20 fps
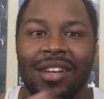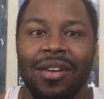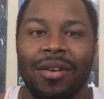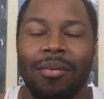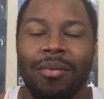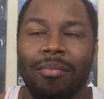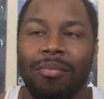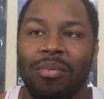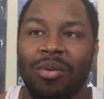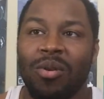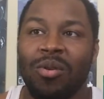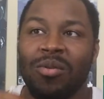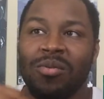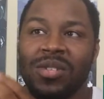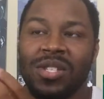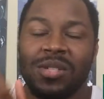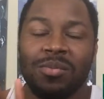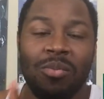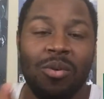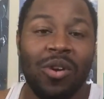proves
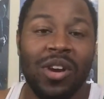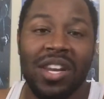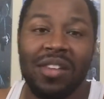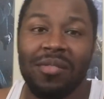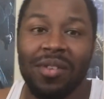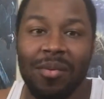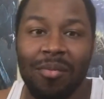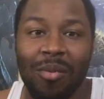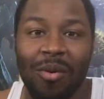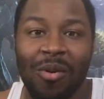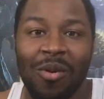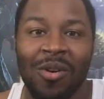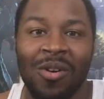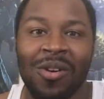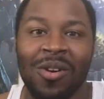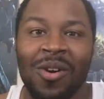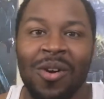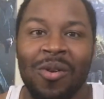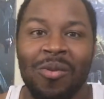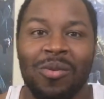his point even
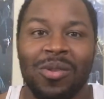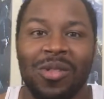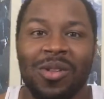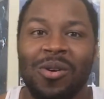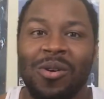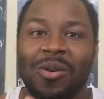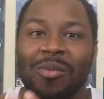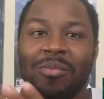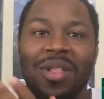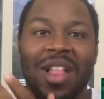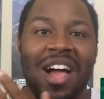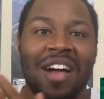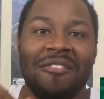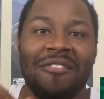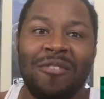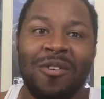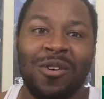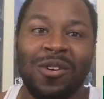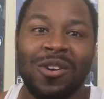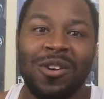more with the whole
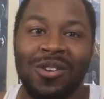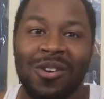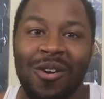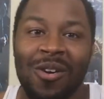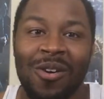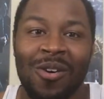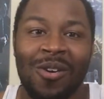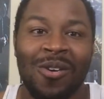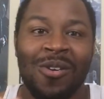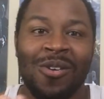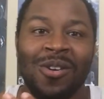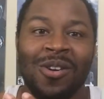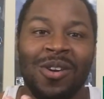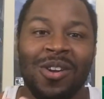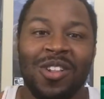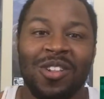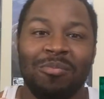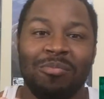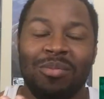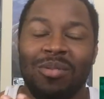blindfolded girl
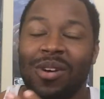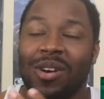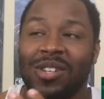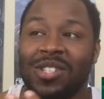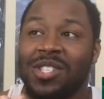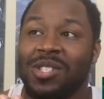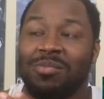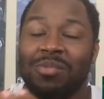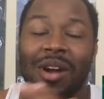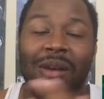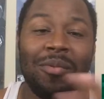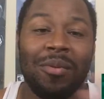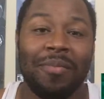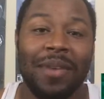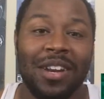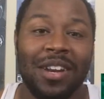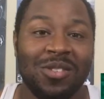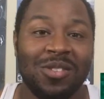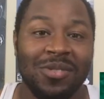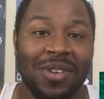pro- she's probably
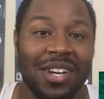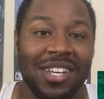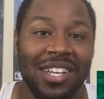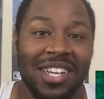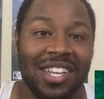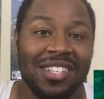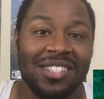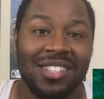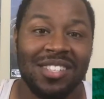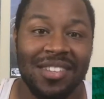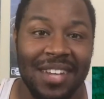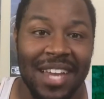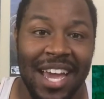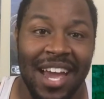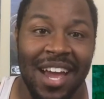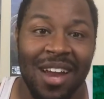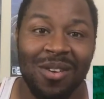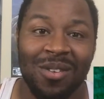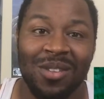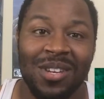about to try to kiss the
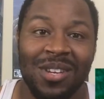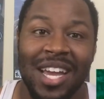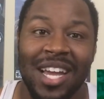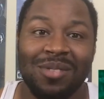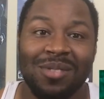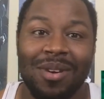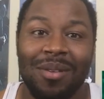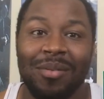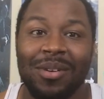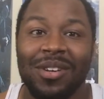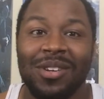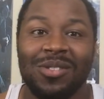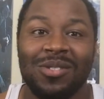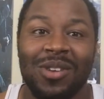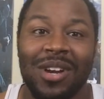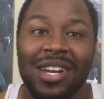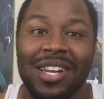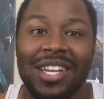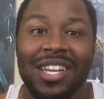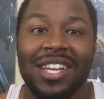dad, or the dad's probably going to
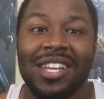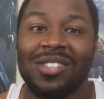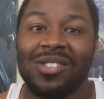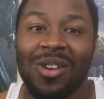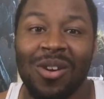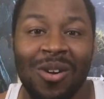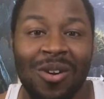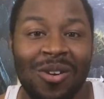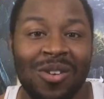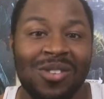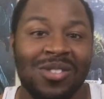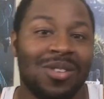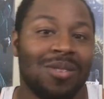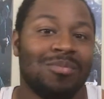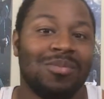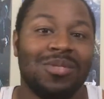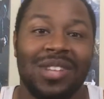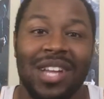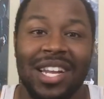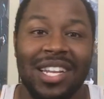try to kiss her, or
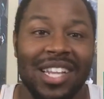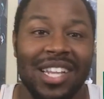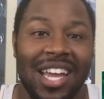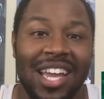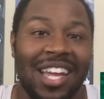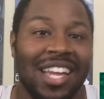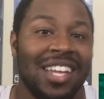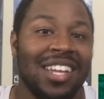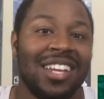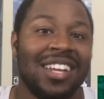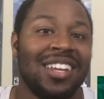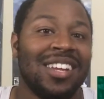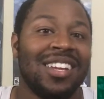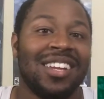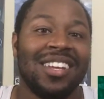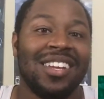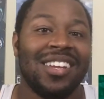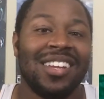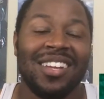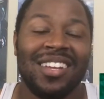something like that.
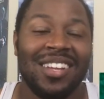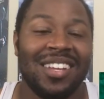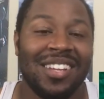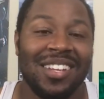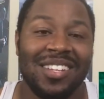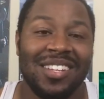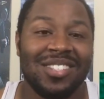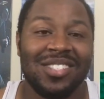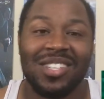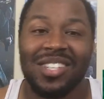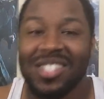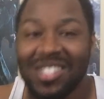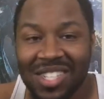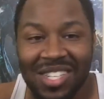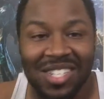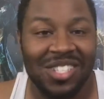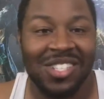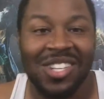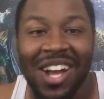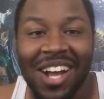J-
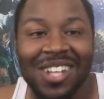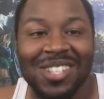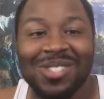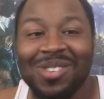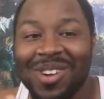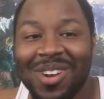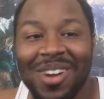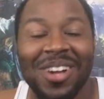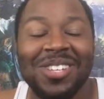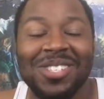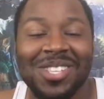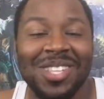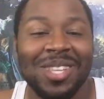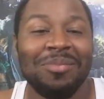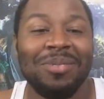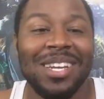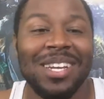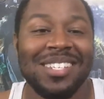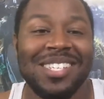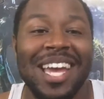just shots are constantly
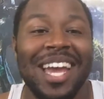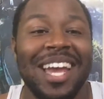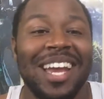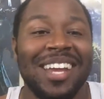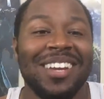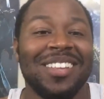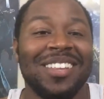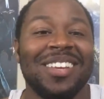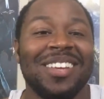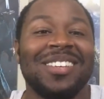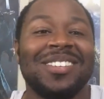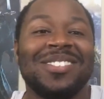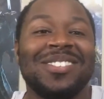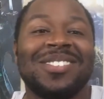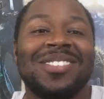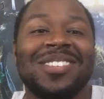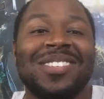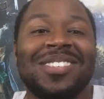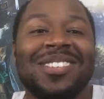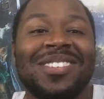being taken in this
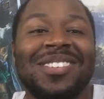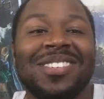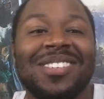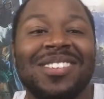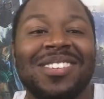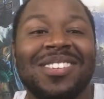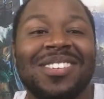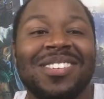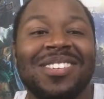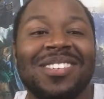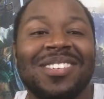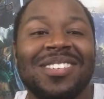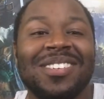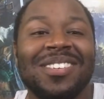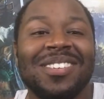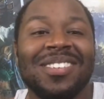rapper.